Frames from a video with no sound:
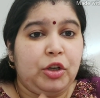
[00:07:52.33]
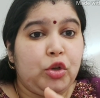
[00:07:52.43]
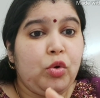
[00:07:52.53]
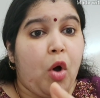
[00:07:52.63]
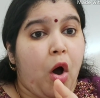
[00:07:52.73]

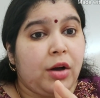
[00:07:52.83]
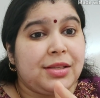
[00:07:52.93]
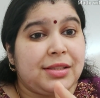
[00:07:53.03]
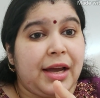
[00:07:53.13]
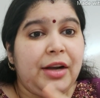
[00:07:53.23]
Two
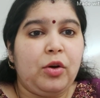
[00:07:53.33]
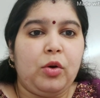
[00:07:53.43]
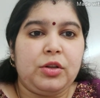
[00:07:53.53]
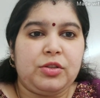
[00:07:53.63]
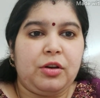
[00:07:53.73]
oxide
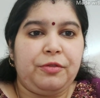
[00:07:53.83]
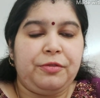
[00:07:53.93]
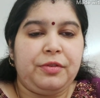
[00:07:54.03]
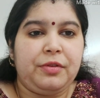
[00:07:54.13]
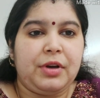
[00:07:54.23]
ores
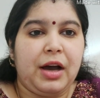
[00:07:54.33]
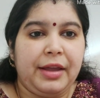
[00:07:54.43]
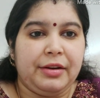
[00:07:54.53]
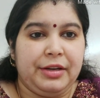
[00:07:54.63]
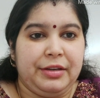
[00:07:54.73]
of
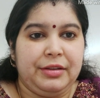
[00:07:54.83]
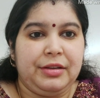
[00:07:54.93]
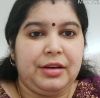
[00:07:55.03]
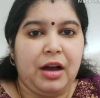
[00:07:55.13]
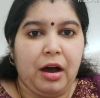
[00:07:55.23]
iron
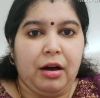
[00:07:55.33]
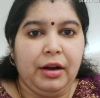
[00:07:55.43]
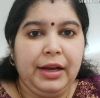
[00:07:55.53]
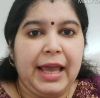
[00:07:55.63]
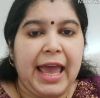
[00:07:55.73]

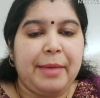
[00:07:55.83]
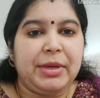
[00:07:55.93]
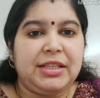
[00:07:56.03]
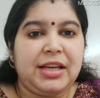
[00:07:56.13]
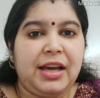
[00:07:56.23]
are
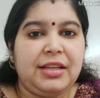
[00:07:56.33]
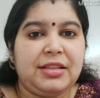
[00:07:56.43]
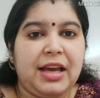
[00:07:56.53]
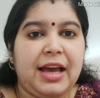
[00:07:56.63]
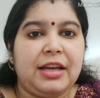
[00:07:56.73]
hematite
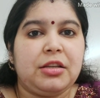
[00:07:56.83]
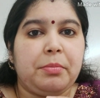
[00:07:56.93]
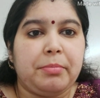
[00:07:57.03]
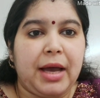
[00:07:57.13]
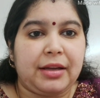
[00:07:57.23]
and
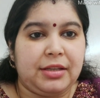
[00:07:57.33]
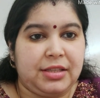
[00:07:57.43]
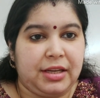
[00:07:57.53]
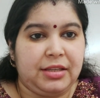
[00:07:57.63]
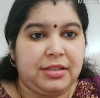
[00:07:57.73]

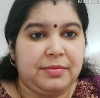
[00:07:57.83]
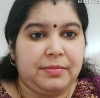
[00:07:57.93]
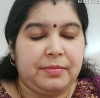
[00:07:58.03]
magnetite.